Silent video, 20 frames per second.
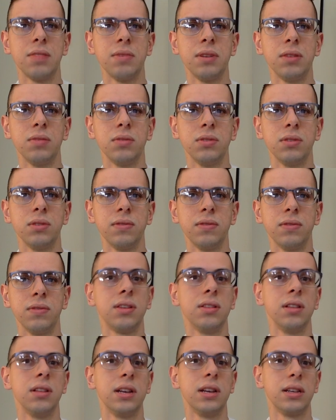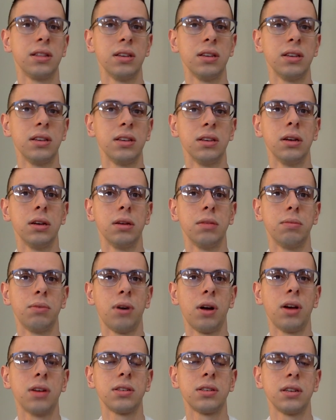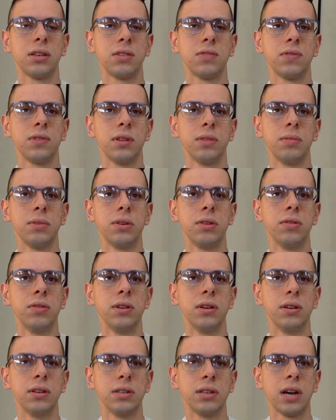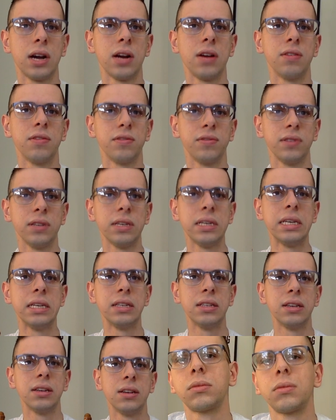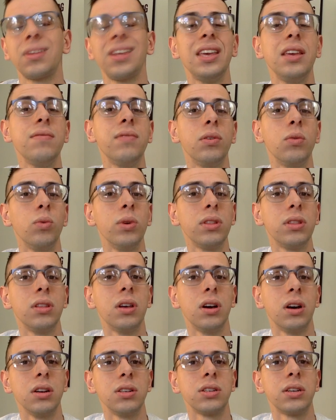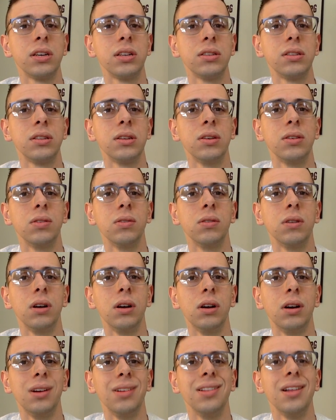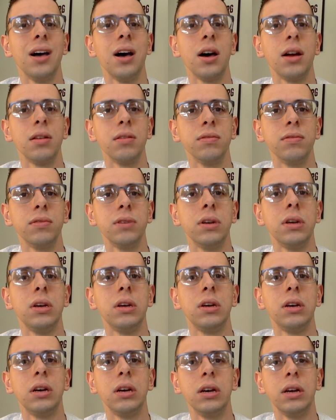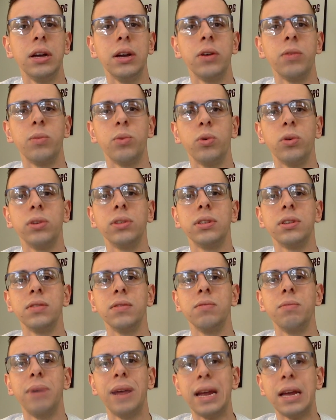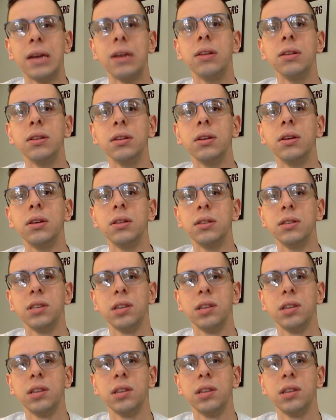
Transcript: And it was a very lengthy process for them to do their entire fleet. Even with the hush kits, though, a lot of airports have banned the